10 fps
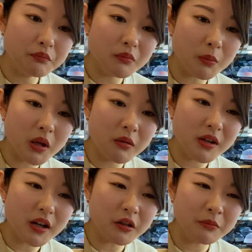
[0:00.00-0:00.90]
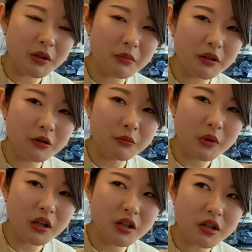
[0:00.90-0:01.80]
But maybe that could be a bit too
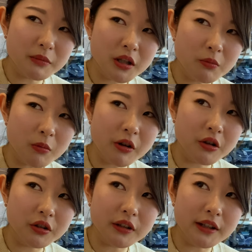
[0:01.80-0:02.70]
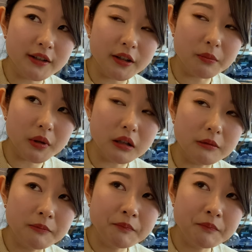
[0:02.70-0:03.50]
much. I mean, I probably could eat it, but...